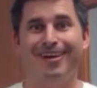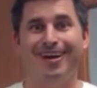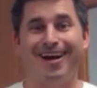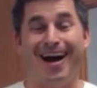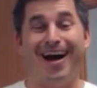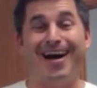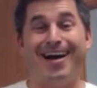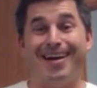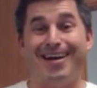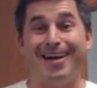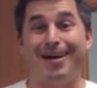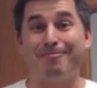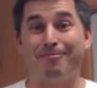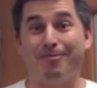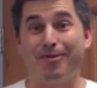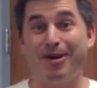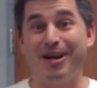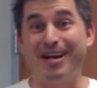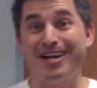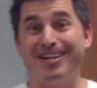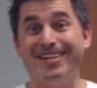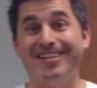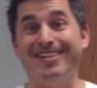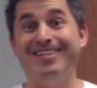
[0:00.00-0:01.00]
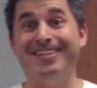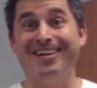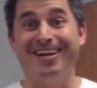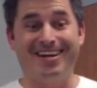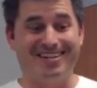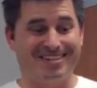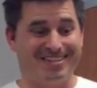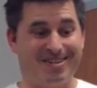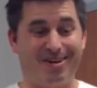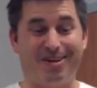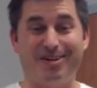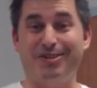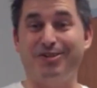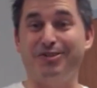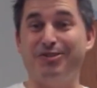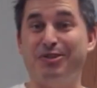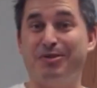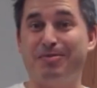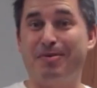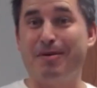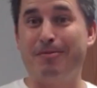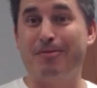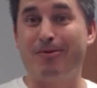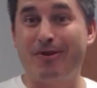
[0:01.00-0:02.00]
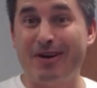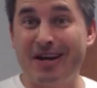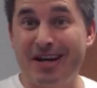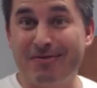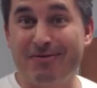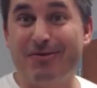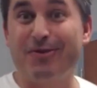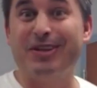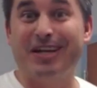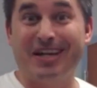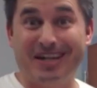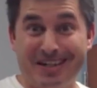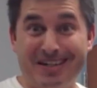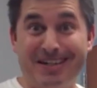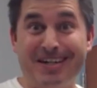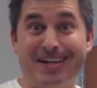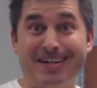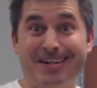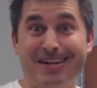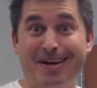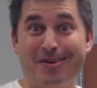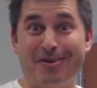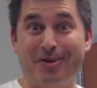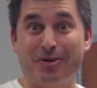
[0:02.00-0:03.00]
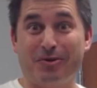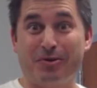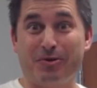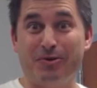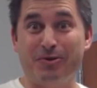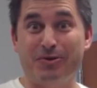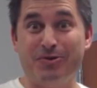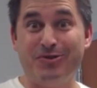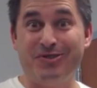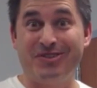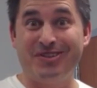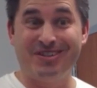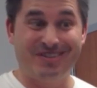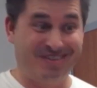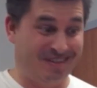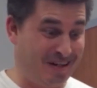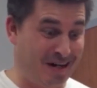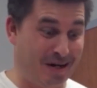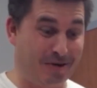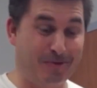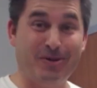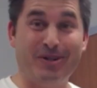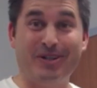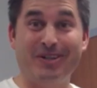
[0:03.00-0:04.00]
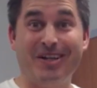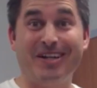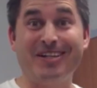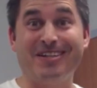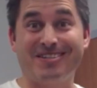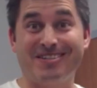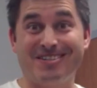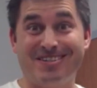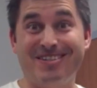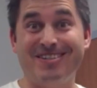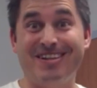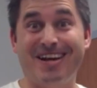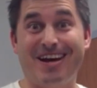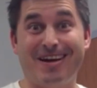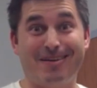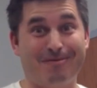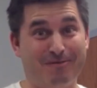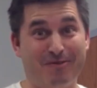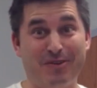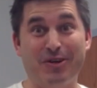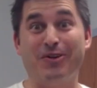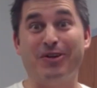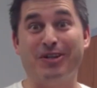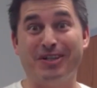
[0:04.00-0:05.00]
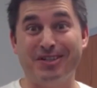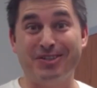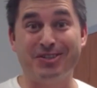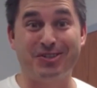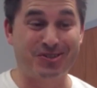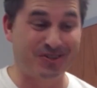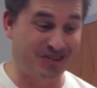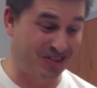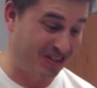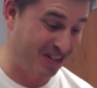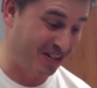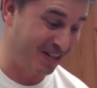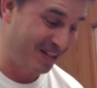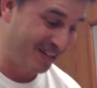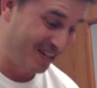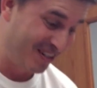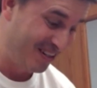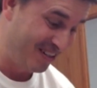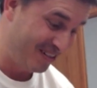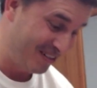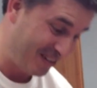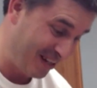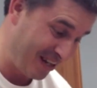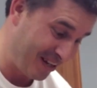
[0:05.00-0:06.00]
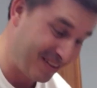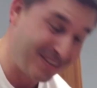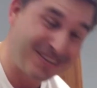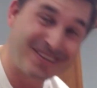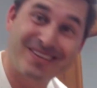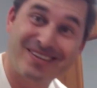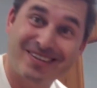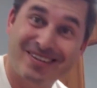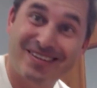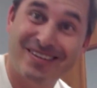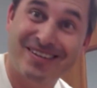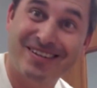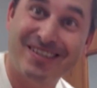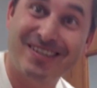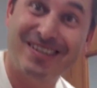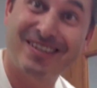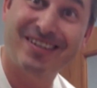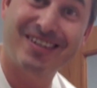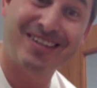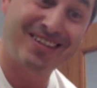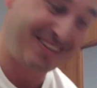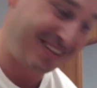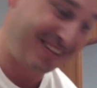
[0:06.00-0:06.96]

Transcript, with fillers: Hi, I'm Randy. I saw your newspaper ad for the eighty-nine dollar cruise. I'd really like to see that. I'm very interested. You're yeah. also very excited.